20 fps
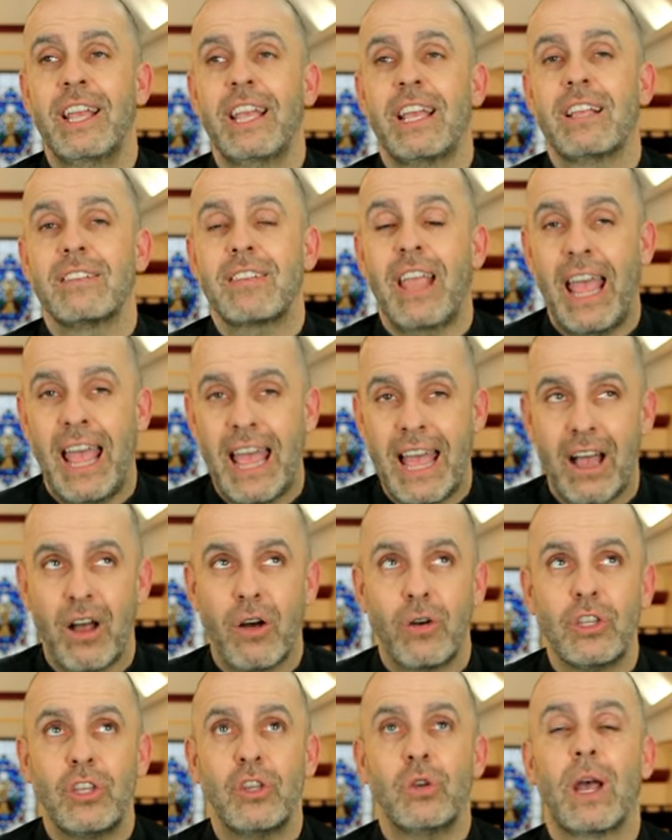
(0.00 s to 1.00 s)
is
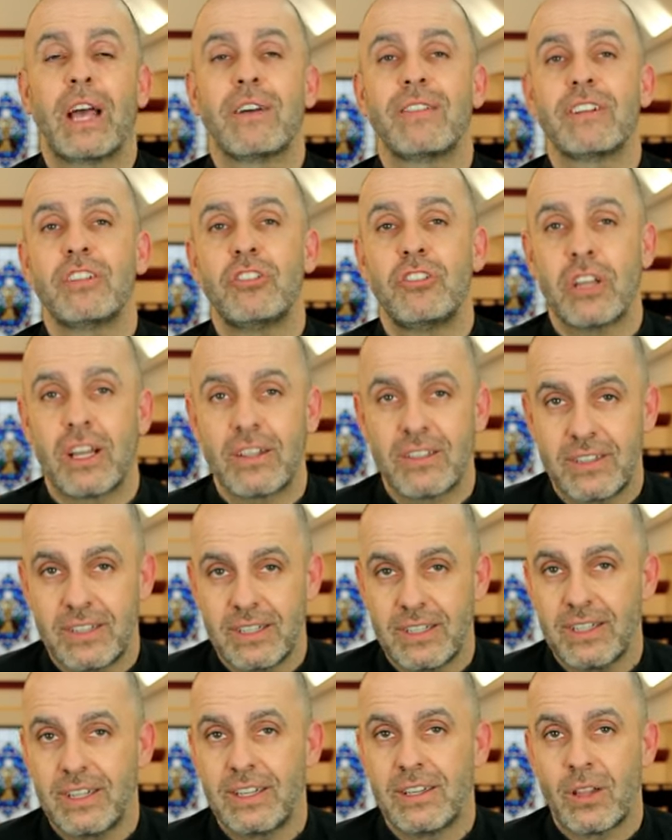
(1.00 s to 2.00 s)
how you have
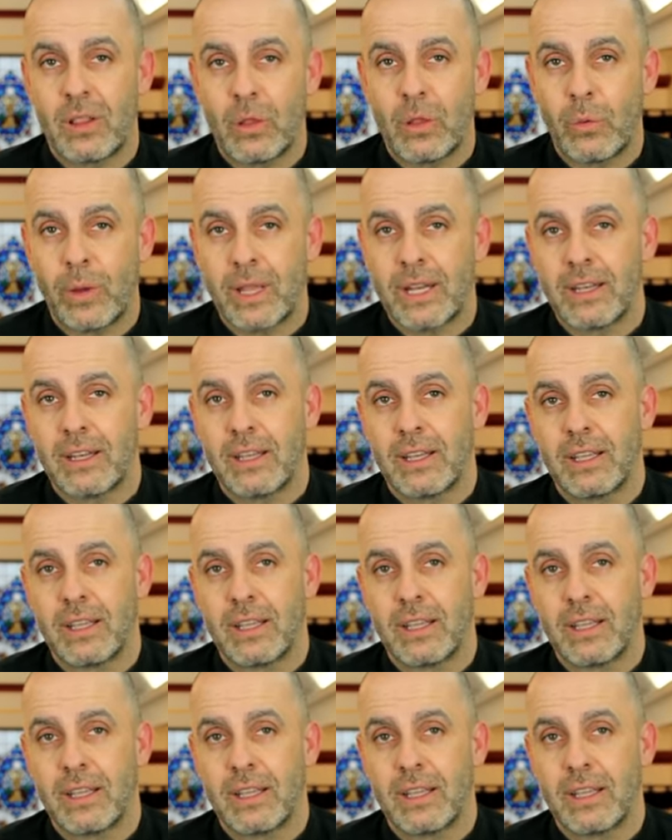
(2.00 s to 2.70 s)
adjusted to the wind.